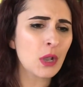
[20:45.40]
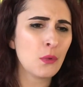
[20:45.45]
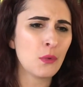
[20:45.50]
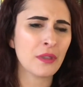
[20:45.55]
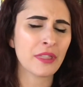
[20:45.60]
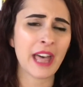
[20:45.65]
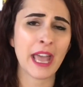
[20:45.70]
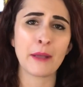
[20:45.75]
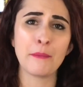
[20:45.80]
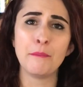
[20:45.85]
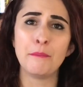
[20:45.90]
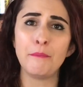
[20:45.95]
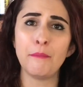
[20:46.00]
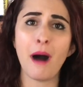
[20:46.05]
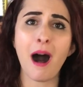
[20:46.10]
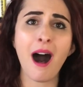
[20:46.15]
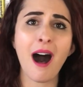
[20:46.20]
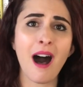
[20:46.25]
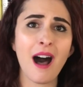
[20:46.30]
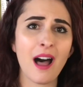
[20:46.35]
with like
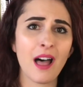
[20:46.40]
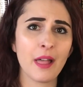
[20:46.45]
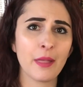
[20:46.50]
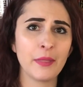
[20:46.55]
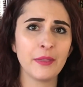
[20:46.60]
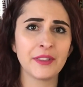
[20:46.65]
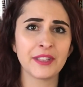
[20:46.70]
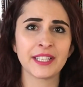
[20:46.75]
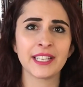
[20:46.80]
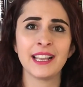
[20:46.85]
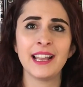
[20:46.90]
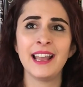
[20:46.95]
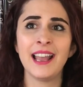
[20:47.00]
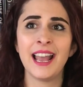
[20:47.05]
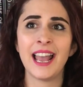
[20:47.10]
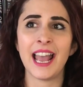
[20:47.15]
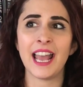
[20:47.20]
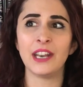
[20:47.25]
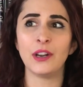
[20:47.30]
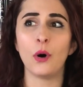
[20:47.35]
moths
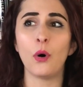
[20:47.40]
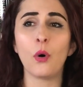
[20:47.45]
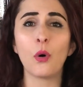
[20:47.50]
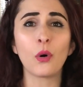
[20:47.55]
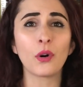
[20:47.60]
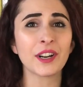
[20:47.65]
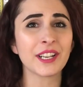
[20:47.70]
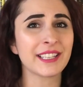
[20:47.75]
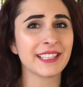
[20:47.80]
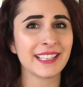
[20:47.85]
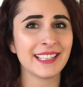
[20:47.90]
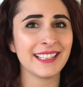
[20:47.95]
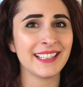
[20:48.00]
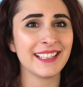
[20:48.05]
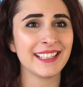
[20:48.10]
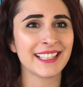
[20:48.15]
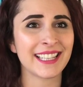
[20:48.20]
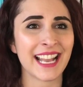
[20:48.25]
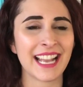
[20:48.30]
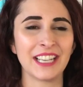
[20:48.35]
and
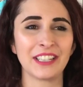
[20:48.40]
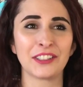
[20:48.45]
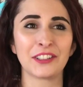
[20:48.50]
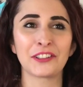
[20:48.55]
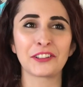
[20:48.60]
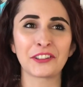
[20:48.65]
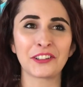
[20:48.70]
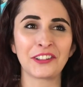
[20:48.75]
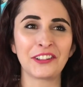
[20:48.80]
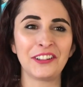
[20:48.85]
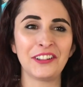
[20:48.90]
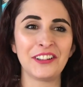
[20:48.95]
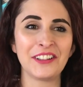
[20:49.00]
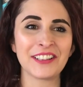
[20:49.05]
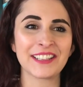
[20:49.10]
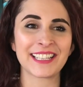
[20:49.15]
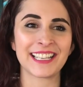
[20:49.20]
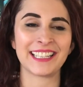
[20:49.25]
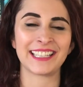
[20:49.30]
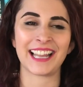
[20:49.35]
horses and
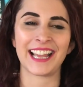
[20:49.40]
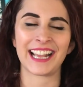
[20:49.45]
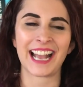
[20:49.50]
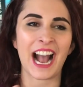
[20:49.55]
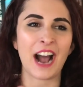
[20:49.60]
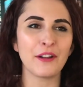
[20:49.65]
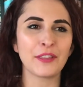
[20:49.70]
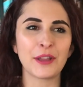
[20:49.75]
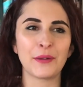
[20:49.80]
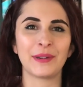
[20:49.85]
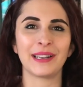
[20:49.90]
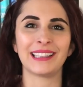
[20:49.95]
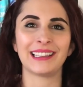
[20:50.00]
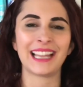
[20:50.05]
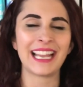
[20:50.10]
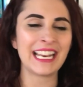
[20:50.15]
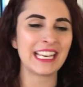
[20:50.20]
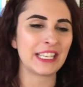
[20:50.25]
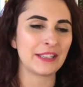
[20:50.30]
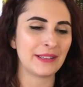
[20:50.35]
girls and like how they
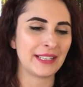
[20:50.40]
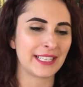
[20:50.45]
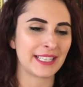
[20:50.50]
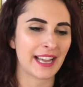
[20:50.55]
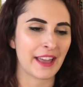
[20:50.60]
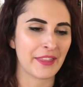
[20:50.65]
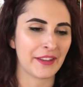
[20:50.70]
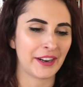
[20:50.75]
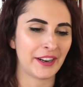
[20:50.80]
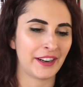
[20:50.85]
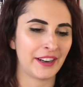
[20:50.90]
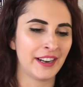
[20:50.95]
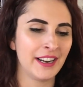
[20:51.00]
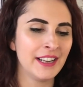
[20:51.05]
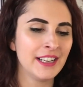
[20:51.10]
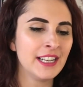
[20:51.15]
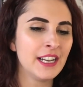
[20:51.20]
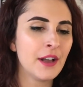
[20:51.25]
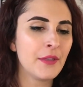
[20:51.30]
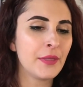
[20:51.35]
relate to each other.
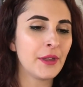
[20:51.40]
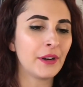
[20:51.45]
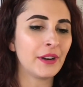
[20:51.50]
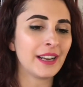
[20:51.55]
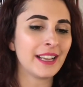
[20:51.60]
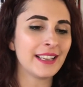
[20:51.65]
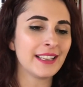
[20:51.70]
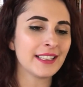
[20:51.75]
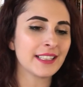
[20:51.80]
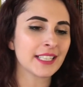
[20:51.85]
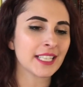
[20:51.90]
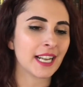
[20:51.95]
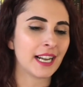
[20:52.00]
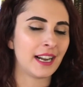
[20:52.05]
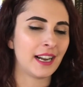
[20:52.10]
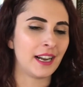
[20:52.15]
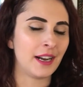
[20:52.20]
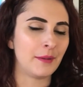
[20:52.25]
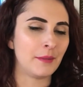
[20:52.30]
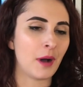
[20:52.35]
There is
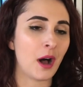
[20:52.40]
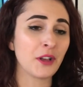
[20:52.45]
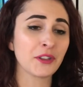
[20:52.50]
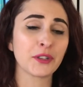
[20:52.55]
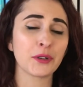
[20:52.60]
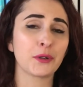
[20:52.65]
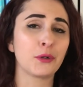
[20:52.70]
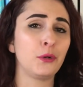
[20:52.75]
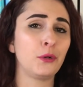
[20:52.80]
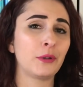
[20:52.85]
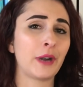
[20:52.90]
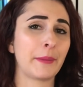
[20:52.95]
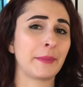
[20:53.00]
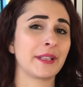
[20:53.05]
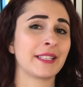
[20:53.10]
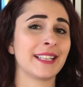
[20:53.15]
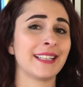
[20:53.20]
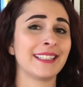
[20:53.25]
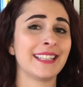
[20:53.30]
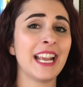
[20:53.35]
um, also cool
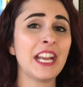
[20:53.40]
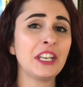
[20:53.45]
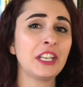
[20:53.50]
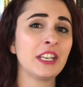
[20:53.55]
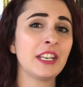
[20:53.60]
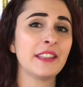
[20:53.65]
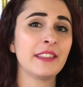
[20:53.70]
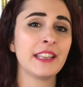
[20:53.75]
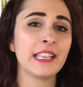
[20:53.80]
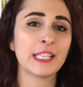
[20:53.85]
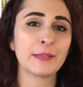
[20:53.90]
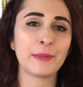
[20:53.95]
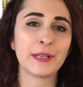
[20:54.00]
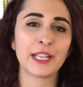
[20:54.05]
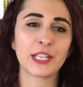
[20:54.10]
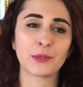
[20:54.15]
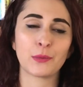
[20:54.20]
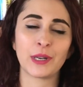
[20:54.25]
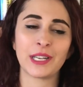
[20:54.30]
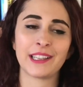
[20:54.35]
representation in this
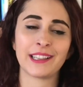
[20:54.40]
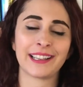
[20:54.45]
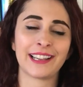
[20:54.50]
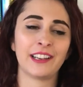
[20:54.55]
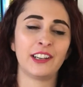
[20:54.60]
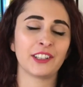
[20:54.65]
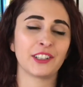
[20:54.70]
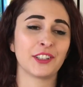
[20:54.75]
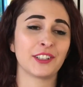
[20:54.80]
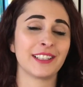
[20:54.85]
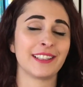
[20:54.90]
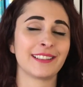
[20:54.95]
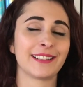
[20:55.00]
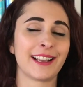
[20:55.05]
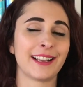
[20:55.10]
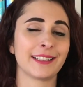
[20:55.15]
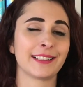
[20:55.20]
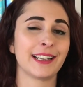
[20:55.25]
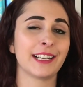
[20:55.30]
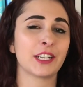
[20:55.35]
because one of the characters is
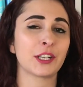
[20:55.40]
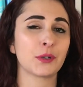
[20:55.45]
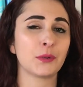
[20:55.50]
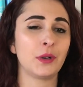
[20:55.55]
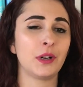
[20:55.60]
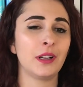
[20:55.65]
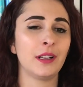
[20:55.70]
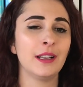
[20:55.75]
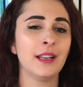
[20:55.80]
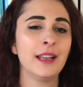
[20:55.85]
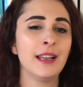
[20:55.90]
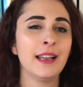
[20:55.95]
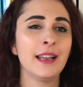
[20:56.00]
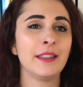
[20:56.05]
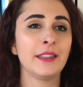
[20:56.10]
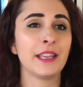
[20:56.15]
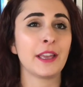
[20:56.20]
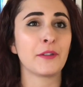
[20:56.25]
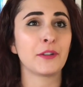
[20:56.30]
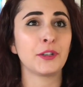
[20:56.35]
asexual,
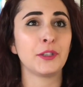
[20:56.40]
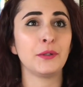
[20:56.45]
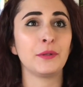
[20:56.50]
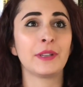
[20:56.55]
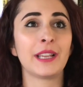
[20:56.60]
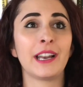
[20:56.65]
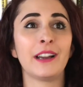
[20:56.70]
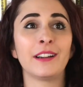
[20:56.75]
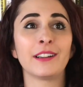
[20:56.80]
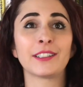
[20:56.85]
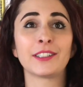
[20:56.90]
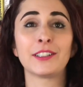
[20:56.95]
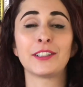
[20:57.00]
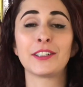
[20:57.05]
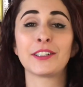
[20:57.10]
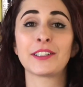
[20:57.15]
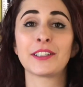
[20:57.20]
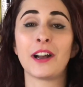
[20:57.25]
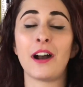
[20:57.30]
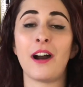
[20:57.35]
the other two
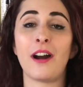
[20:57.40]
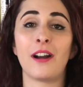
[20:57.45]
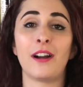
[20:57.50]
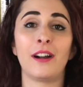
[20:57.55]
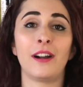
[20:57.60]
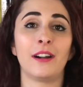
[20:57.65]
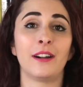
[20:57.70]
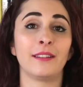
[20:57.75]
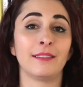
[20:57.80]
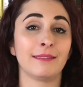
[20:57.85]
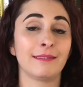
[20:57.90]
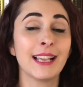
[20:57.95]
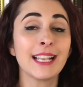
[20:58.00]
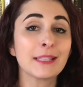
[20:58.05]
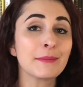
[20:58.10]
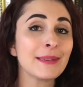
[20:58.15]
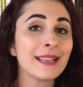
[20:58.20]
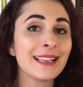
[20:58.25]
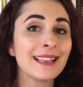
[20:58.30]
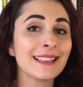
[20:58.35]
characters are
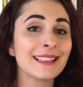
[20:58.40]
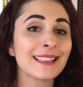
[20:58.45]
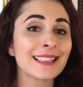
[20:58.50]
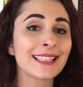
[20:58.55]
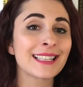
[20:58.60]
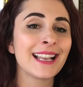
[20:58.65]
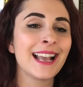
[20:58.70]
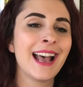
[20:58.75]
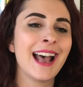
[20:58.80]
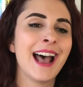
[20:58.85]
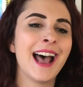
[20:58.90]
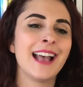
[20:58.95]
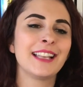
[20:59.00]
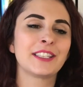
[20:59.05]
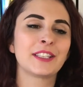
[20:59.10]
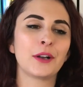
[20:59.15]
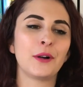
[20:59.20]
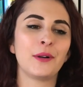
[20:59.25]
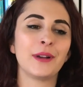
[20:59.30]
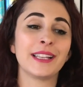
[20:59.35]
lesbians,
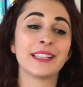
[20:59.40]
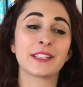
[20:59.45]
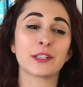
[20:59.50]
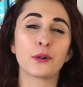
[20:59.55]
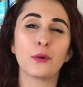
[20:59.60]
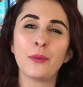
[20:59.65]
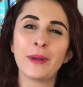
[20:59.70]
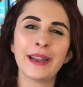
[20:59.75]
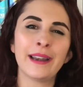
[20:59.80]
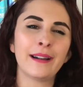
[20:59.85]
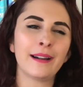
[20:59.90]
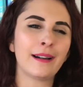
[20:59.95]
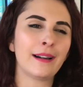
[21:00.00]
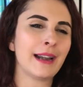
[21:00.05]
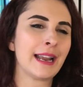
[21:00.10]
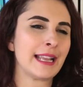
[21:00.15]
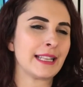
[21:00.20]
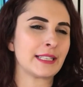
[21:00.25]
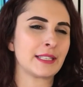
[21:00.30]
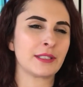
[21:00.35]
so it's
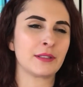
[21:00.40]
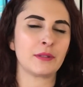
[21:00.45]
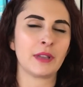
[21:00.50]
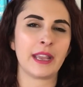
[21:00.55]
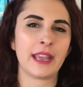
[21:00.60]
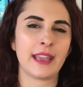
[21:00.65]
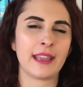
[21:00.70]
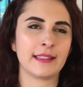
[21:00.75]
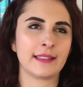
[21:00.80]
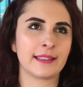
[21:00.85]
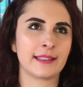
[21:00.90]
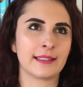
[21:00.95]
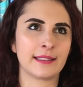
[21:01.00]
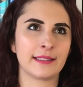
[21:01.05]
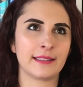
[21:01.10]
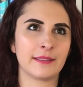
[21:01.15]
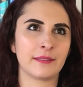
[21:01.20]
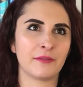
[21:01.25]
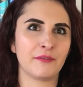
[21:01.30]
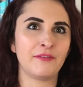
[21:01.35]
queer, it's
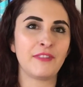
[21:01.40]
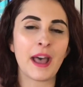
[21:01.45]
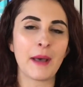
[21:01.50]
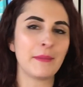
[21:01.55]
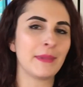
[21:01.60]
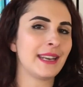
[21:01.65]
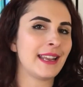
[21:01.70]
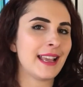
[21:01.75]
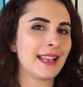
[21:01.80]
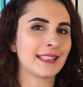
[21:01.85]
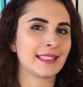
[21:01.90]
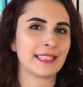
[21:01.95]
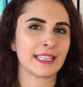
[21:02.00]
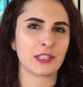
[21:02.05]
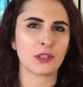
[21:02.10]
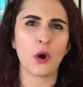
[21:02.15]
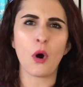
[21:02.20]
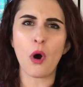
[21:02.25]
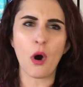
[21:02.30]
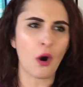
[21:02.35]
it's feminist,
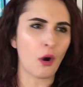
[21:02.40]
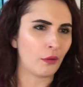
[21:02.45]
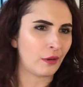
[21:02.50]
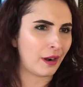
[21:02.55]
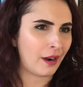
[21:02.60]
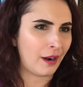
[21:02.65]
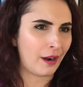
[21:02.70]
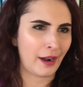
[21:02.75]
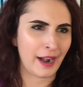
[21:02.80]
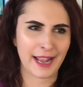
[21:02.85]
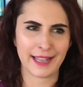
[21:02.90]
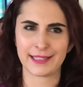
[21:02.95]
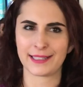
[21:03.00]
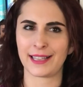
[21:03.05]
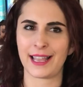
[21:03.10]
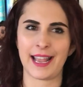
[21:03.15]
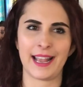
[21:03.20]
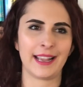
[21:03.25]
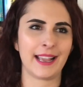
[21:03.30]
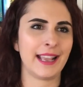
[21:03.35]
it's horror,
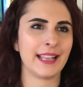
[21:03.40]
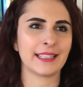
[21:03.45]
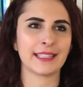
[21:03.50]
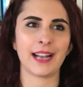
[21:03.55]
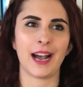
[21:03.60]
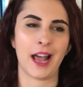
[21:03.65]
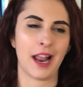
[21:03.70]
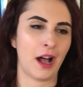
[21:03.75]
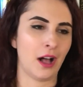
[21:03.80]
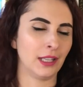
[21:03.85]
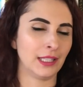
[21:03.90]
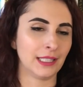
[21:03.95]
it's like it's got